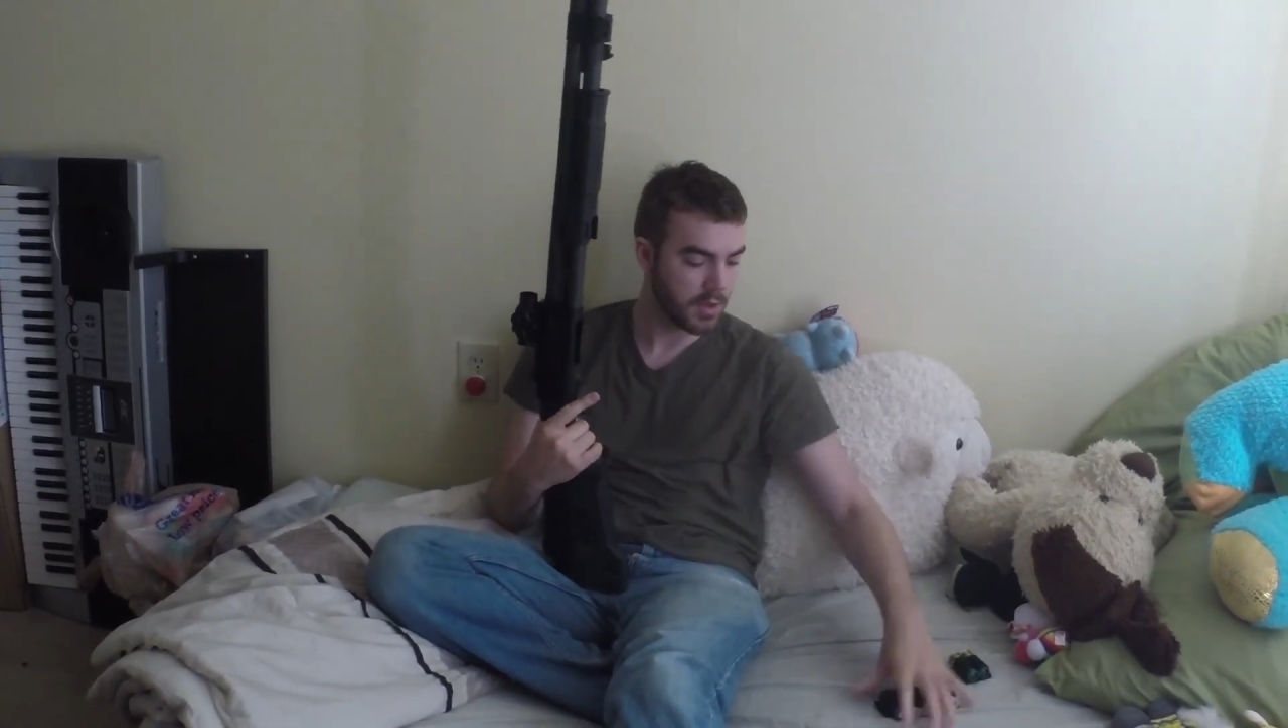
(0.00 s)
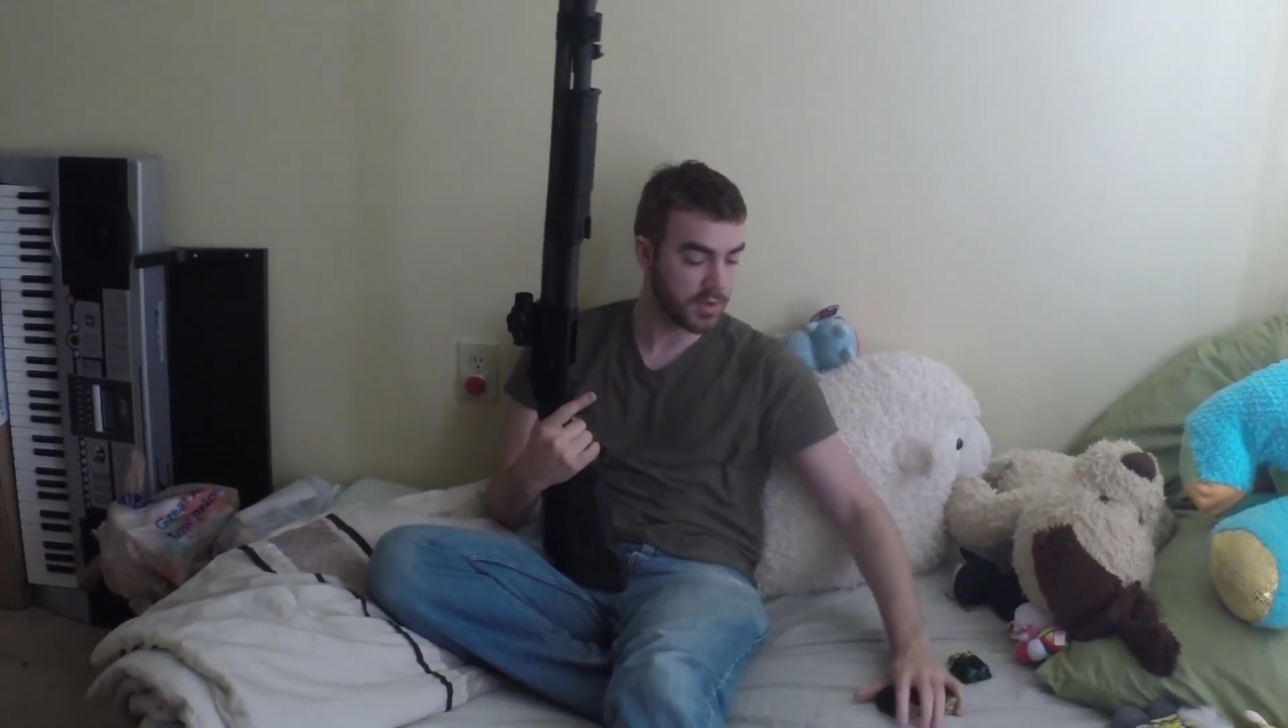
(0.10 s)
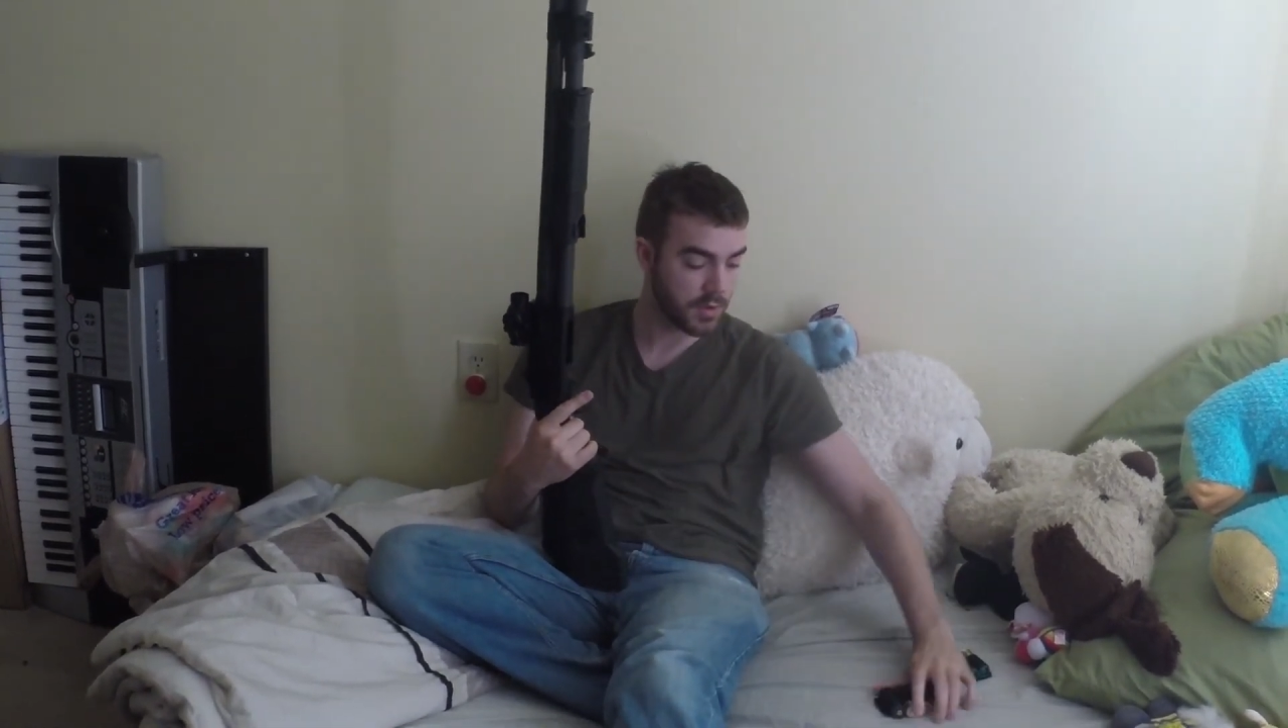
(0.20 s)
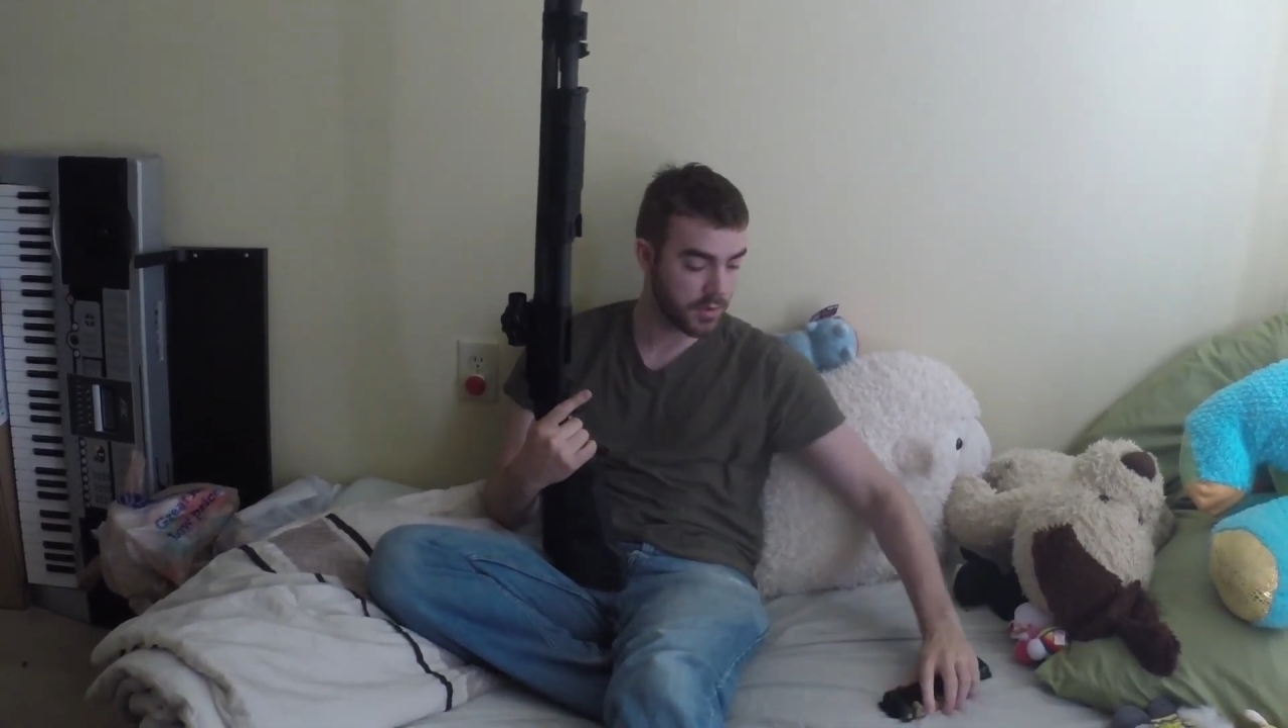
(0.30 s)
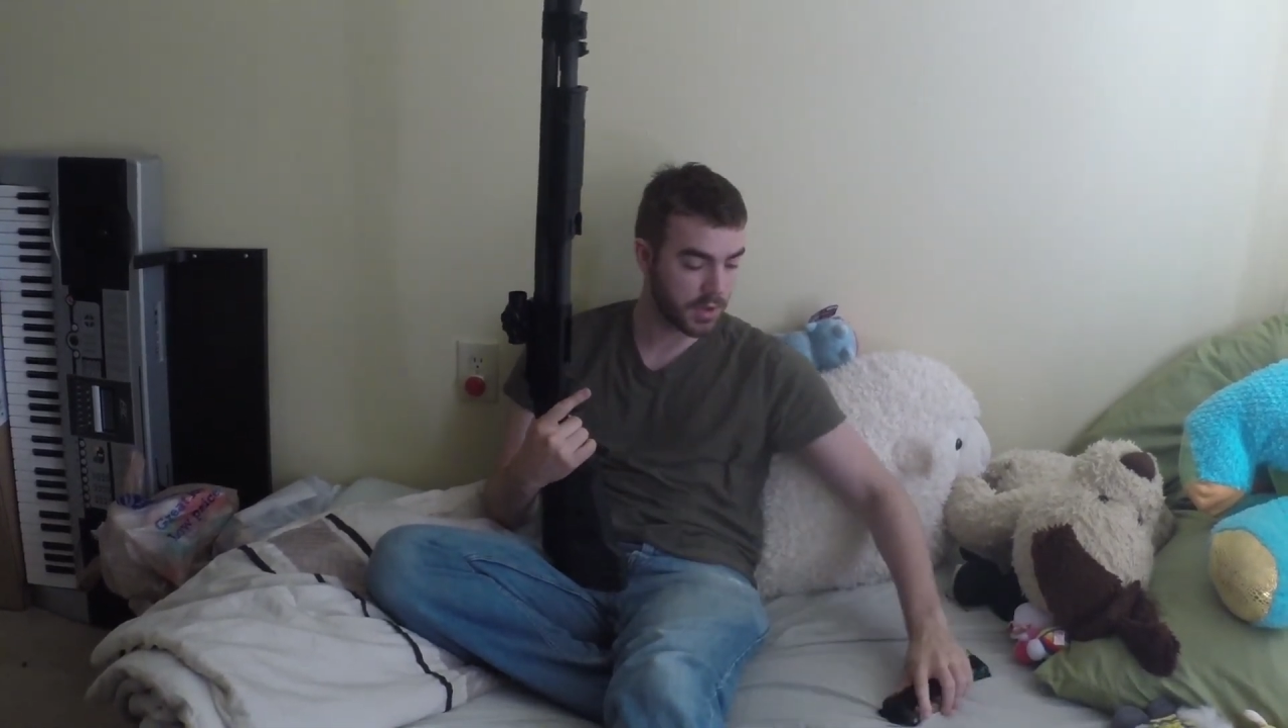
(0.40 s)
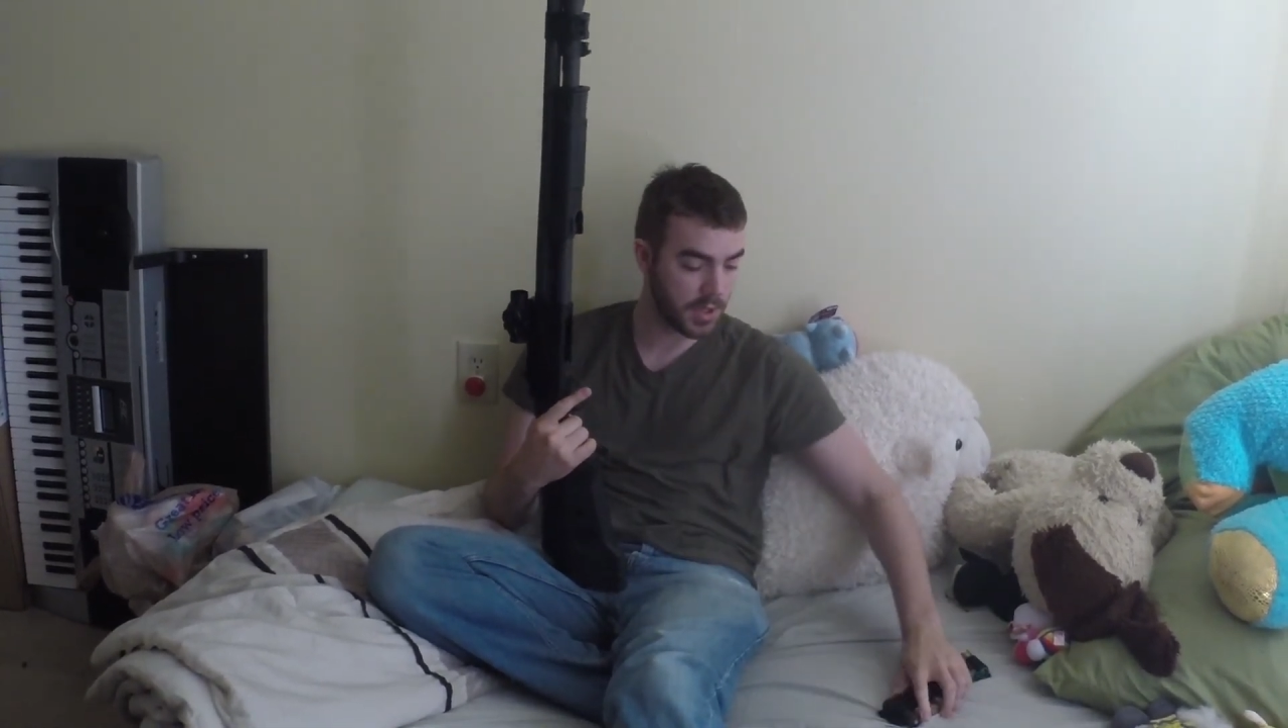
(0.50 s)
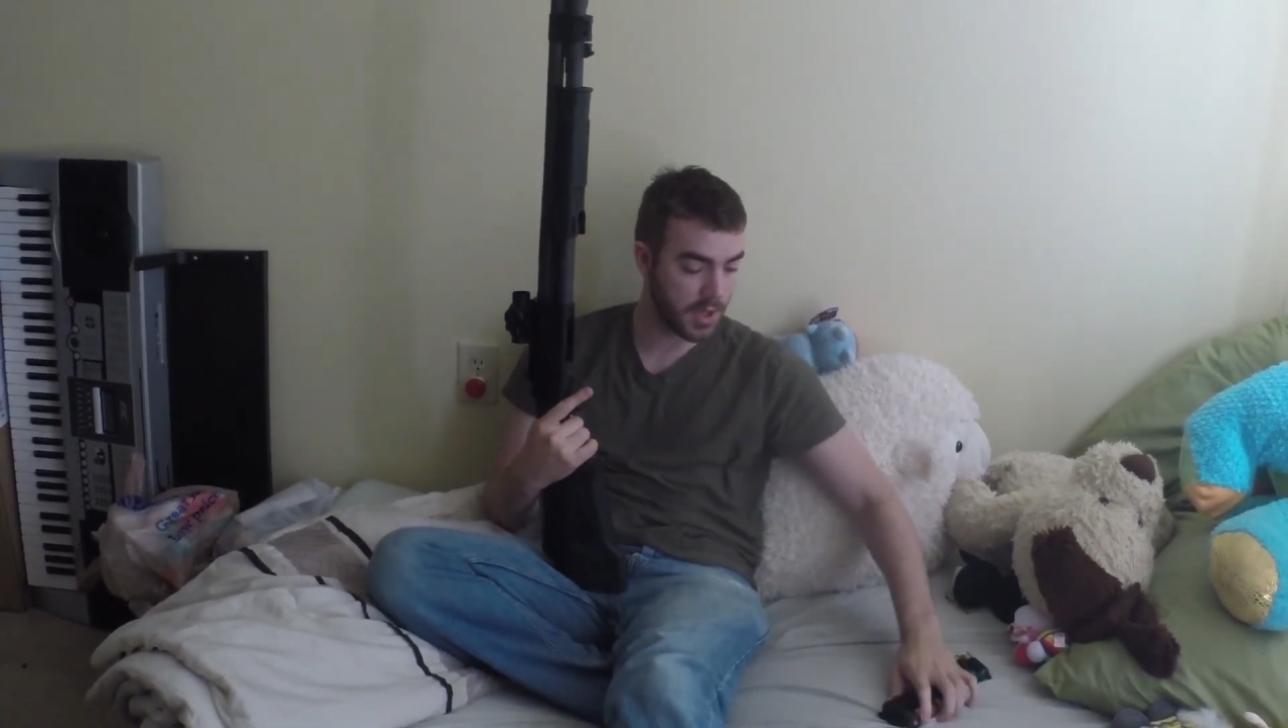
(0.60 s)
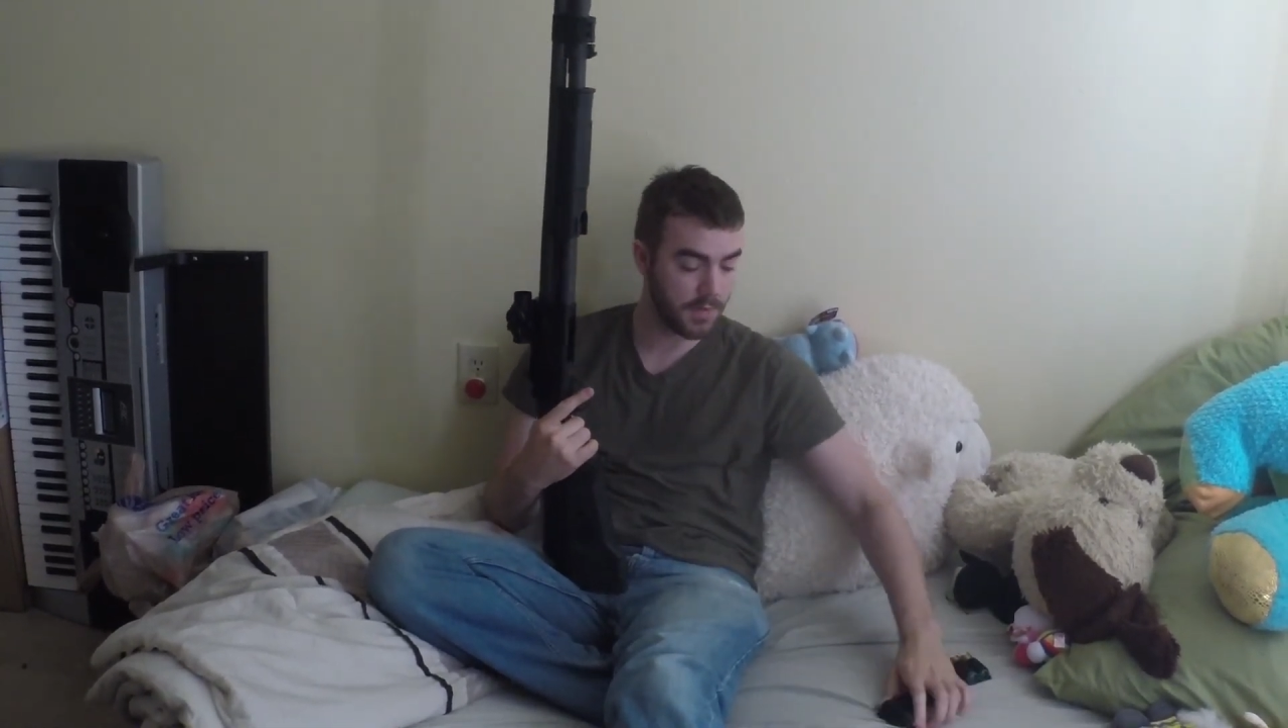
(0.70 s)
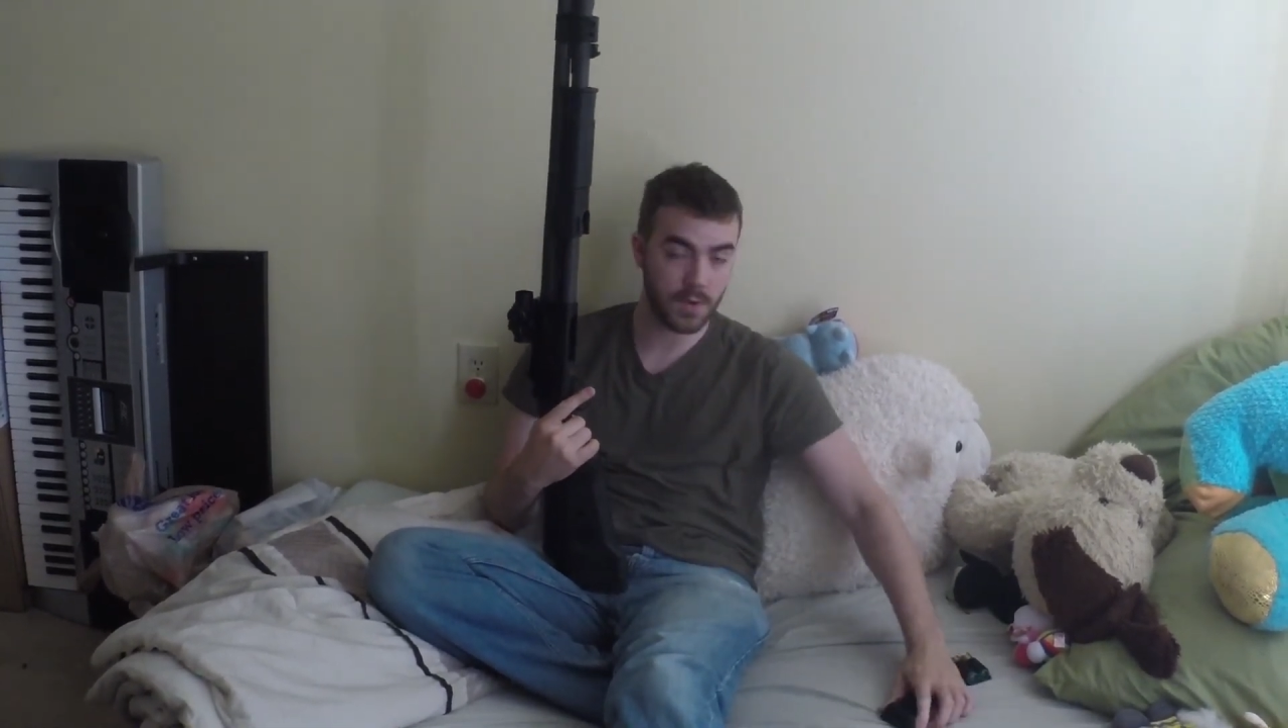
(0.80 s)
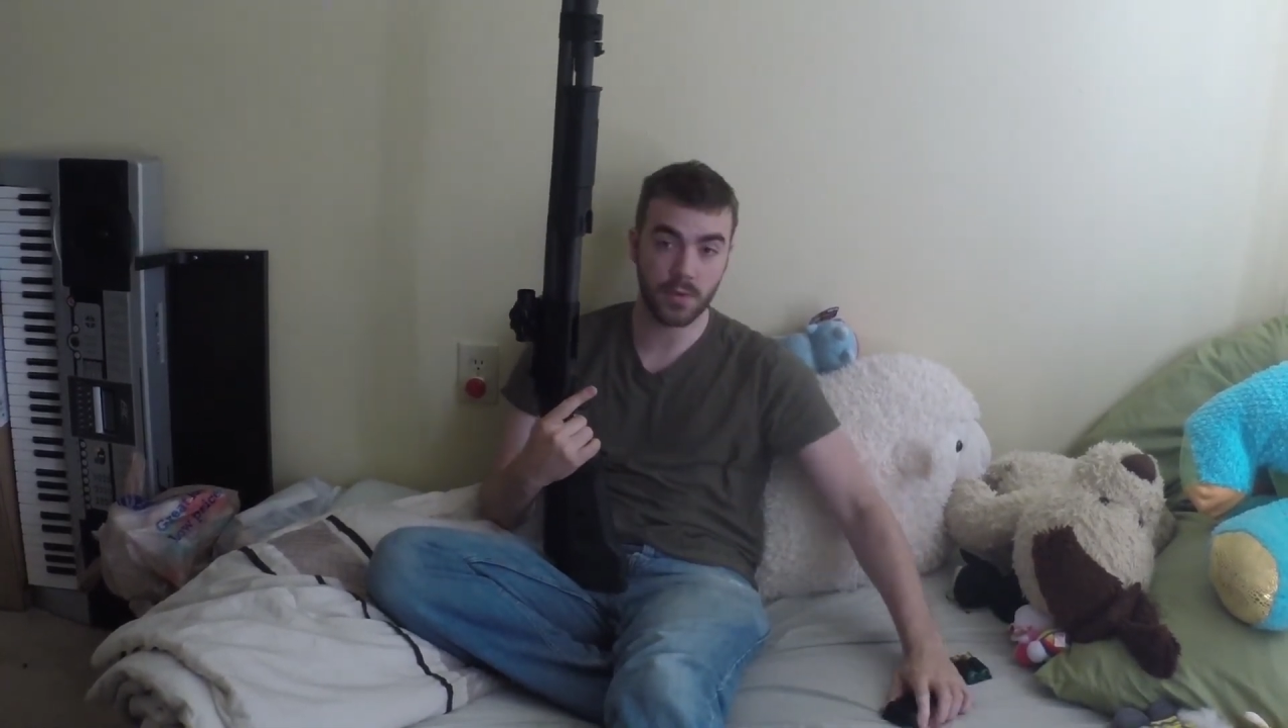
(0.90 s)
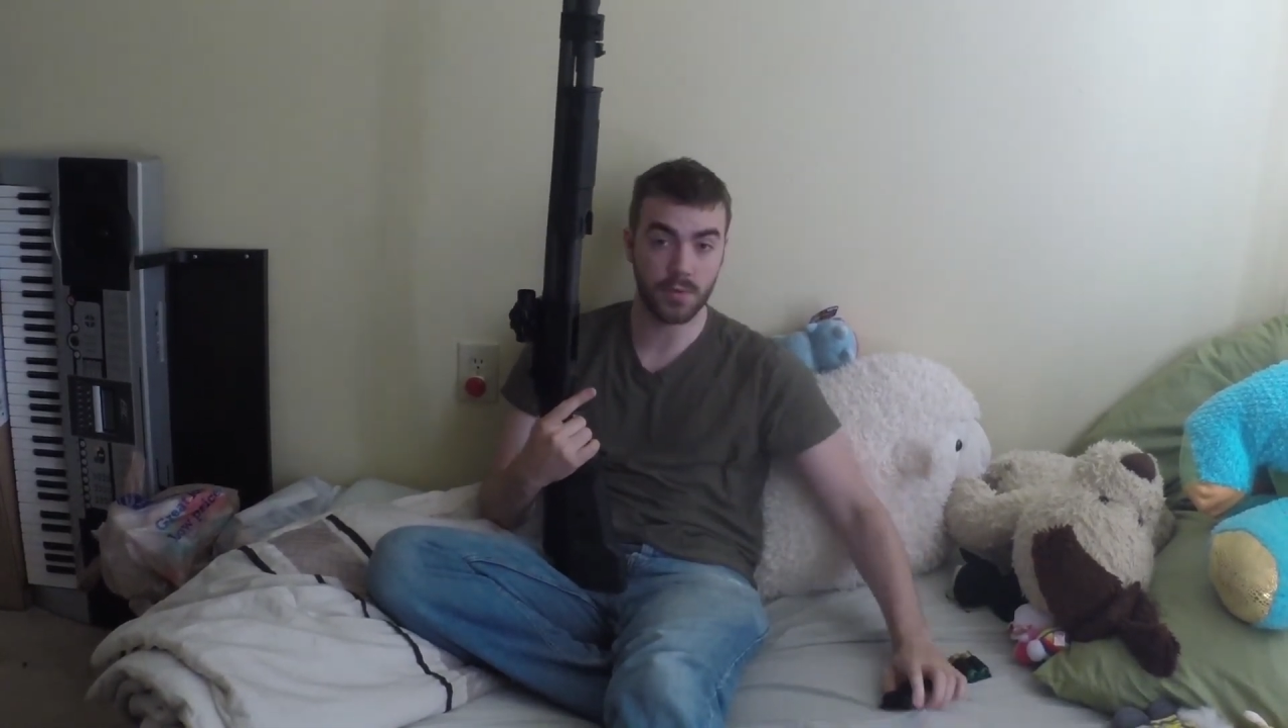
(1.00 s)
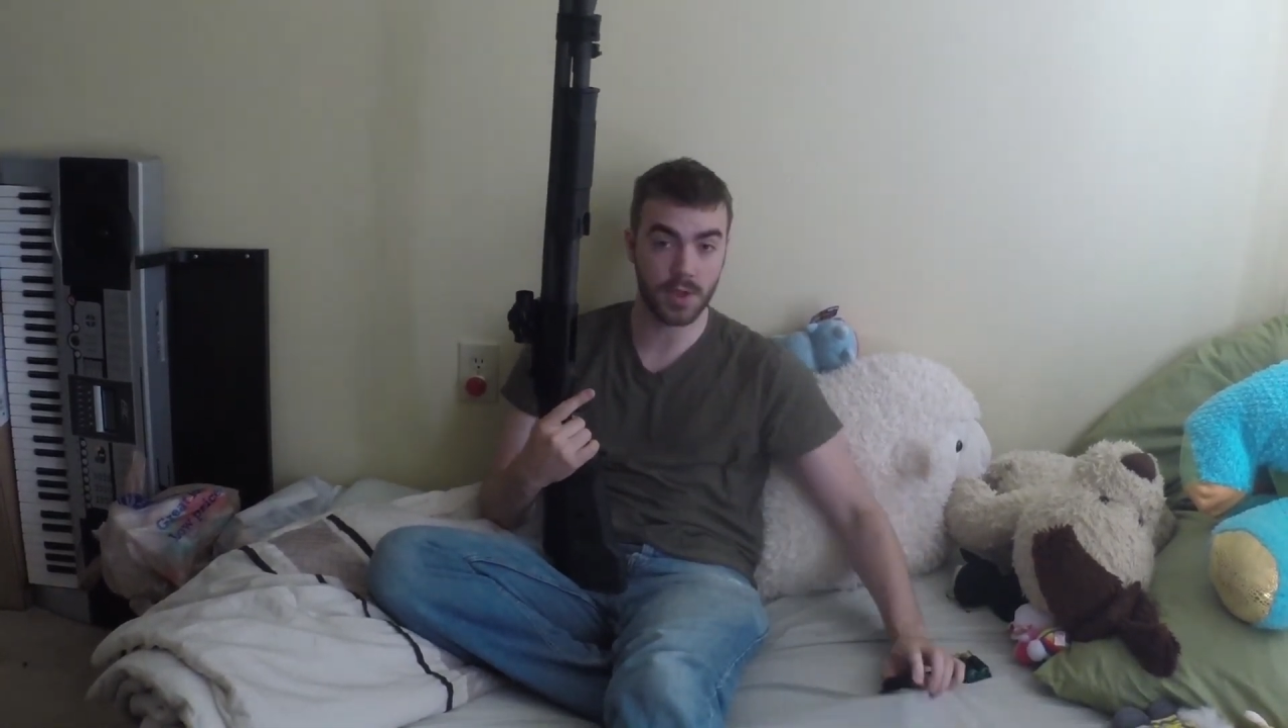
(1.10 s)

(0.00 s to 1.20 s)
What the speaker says: So a lot of you